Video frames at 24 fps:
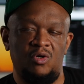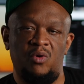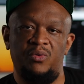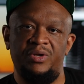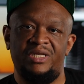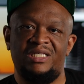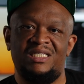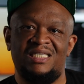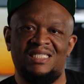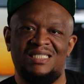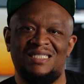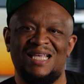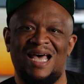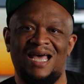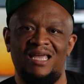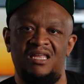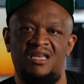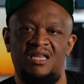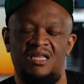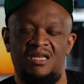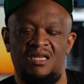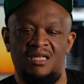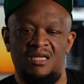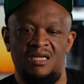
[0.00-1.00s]

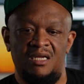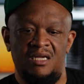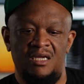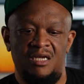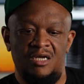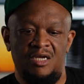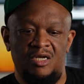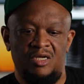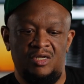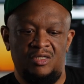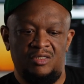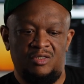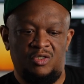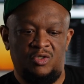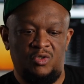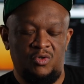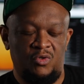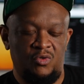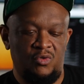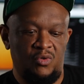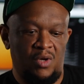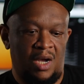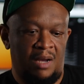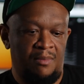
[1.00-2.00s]
excited
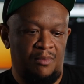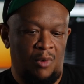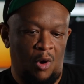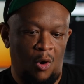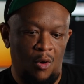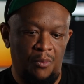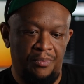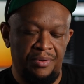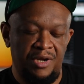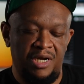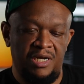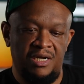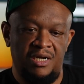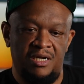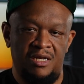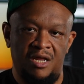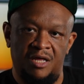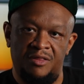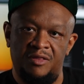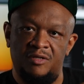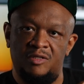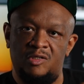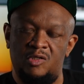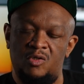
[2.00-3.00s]
I'm hoping in
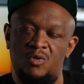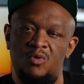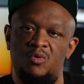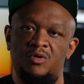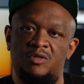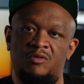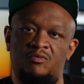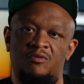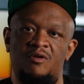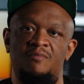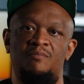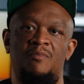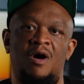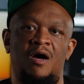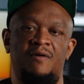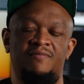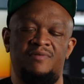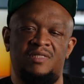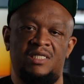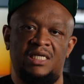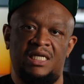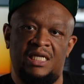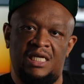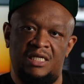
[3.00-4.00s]
another 2 or 3
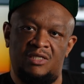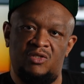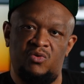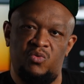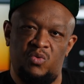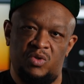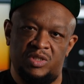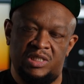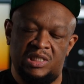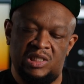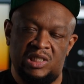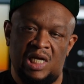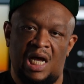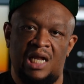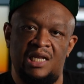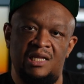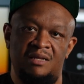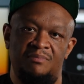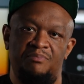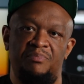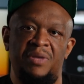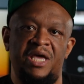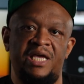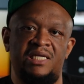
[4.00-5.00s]
months to get to a
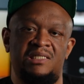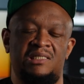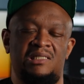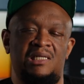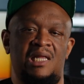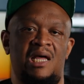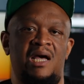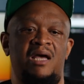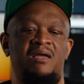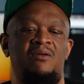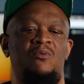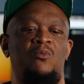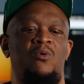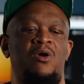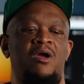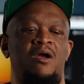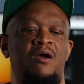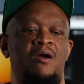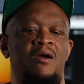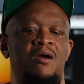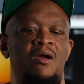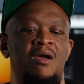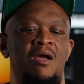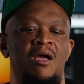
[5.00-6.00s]
solid baseline
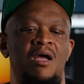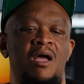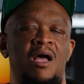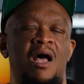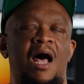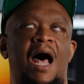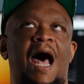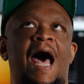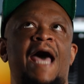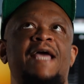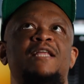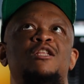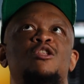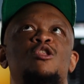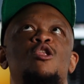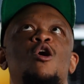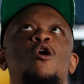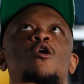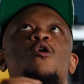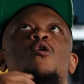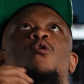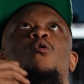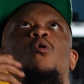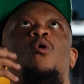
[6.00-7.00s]
where I
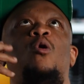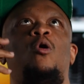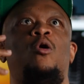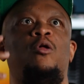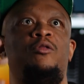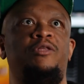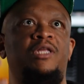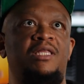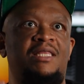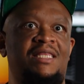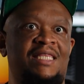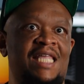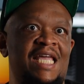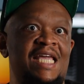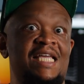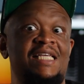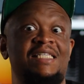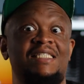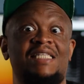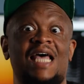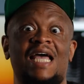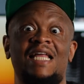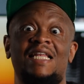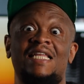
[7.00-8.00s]
know all the
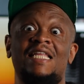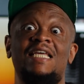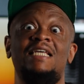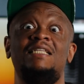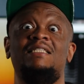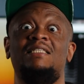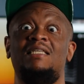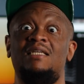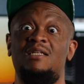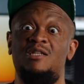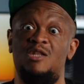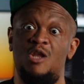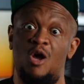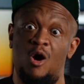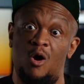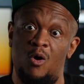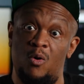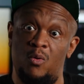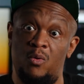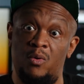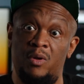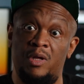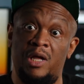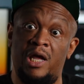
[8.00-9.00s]
things I need to
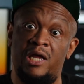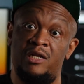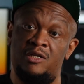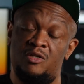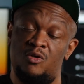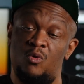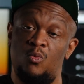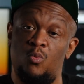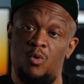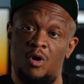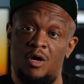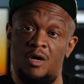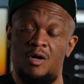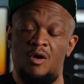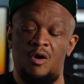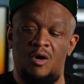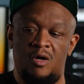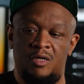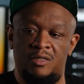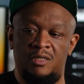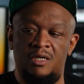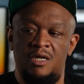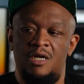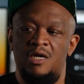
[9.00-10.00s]
know and to work
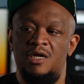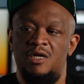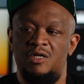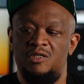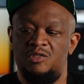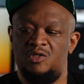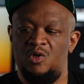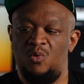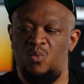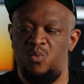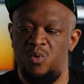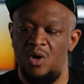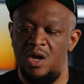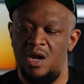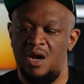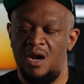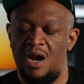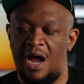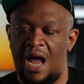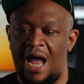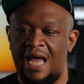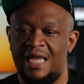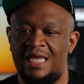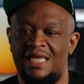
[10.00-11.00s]
on to
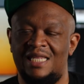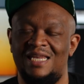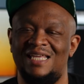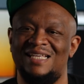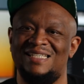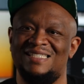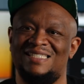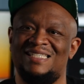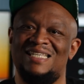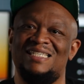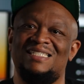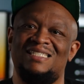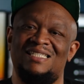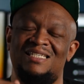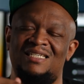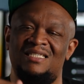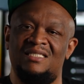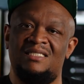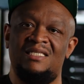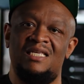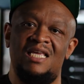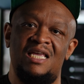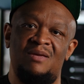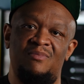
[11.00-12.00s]
where I can exist in a
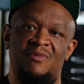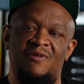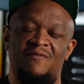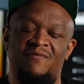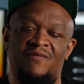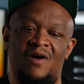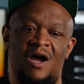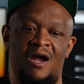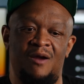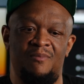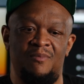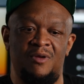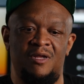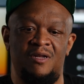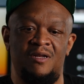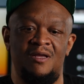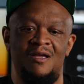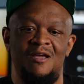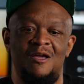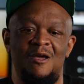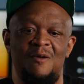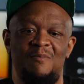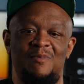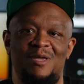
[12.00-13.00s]
team environment,
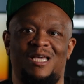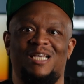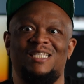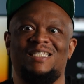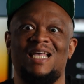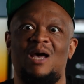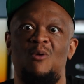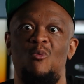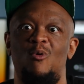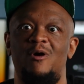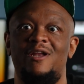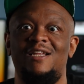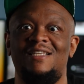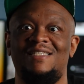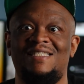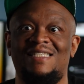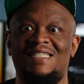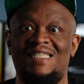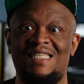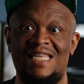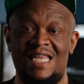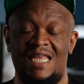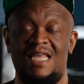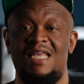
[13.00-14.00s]
because I want to
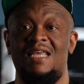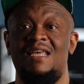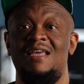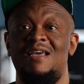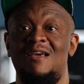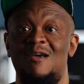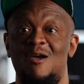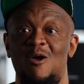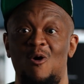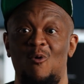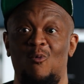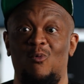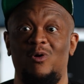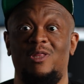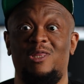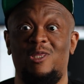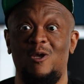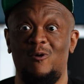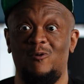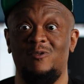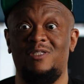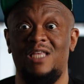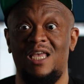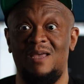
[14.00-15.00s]
see what
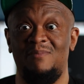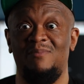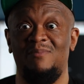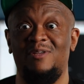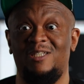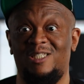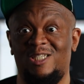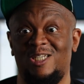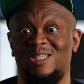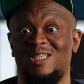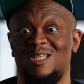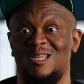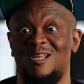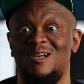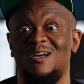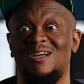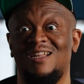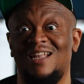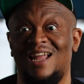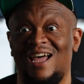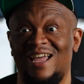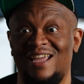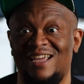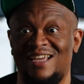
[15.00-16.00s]
those images look
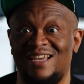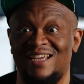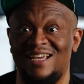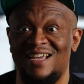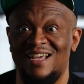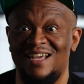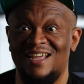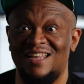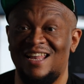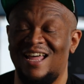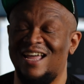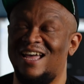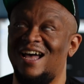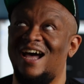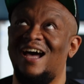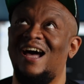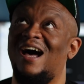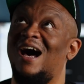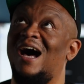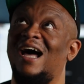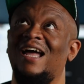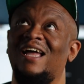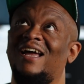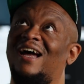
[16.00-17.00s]
like. Like
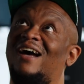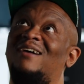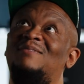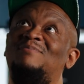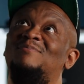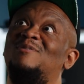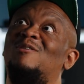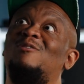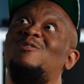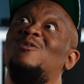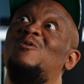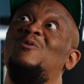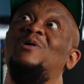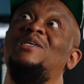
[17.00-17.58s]
I'm so